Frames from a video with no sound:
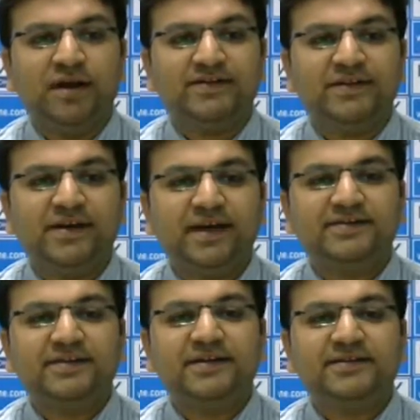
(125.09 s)

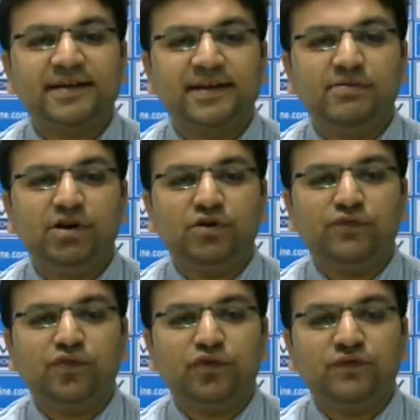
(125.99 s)
CSE sell below
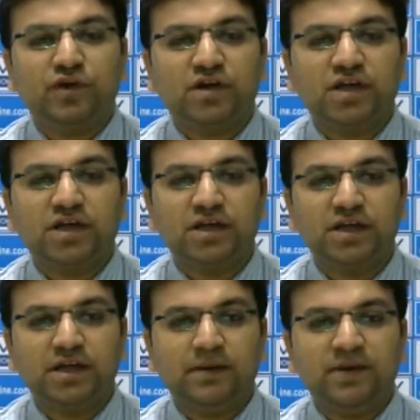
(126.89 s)
440,
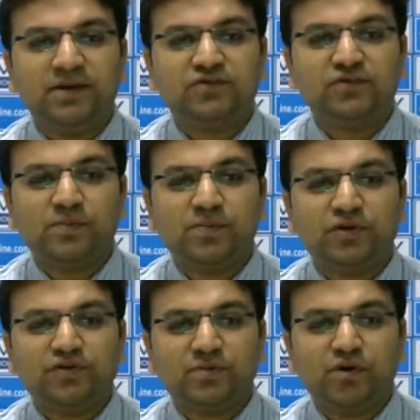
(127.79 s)
keeping a stop
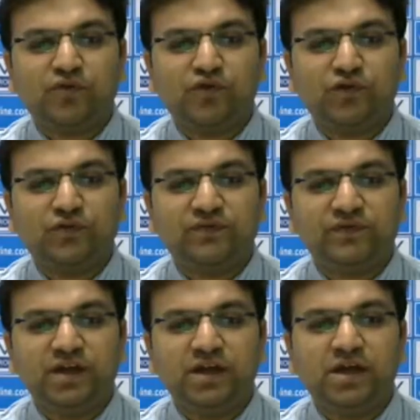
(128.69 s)
loss about
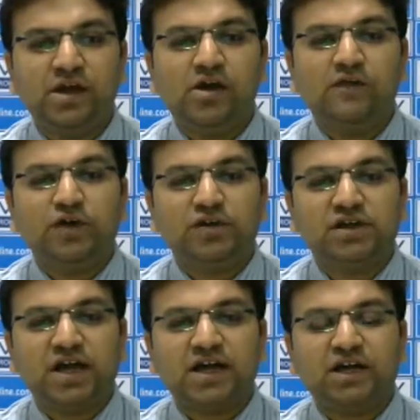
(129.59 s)
450 for the
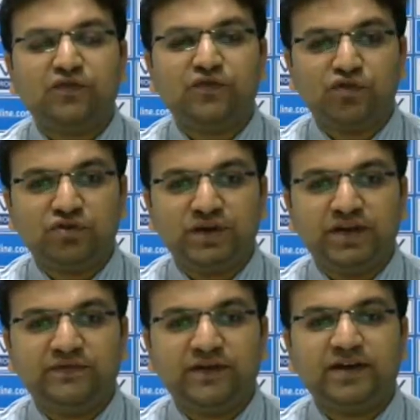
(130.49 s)
target of
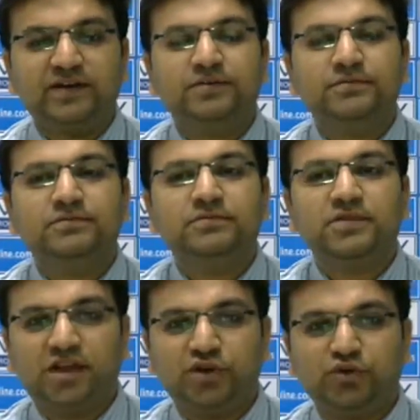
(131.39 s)
425.
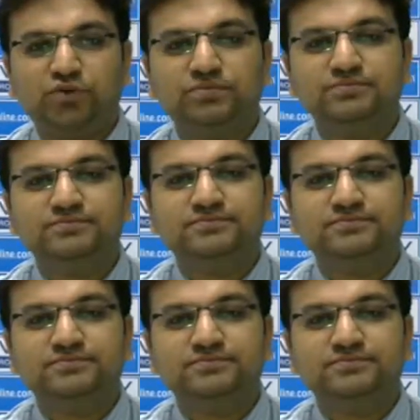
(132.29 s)
Thank you.